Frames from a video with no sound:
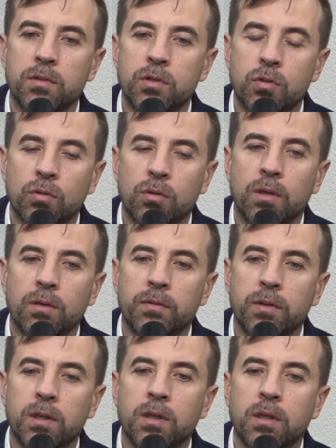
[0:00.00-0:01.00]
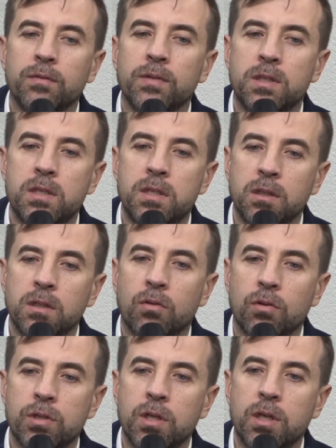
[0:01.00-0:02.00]
SMEs will have about
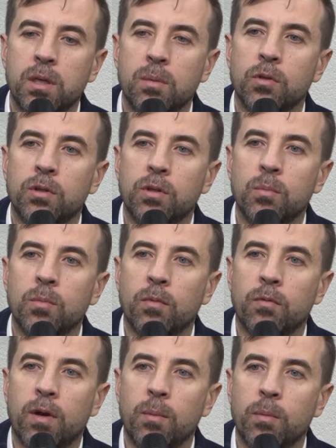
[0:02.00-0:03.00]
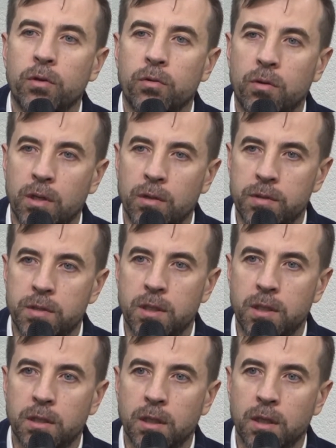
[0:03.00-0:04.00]
15% of those investment funds that
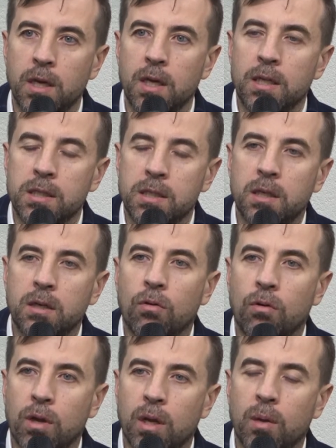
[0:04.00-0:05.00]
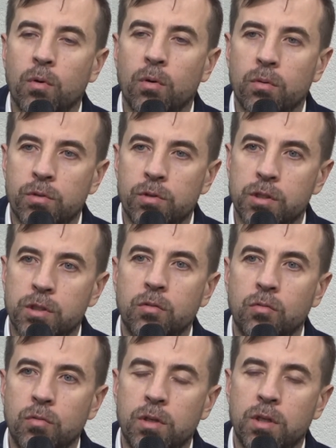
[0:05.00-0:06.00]
we will receive through Ukraine
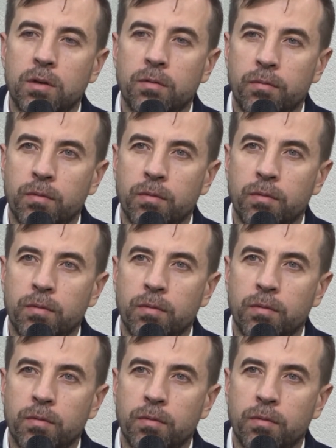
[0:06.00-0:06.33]
facility.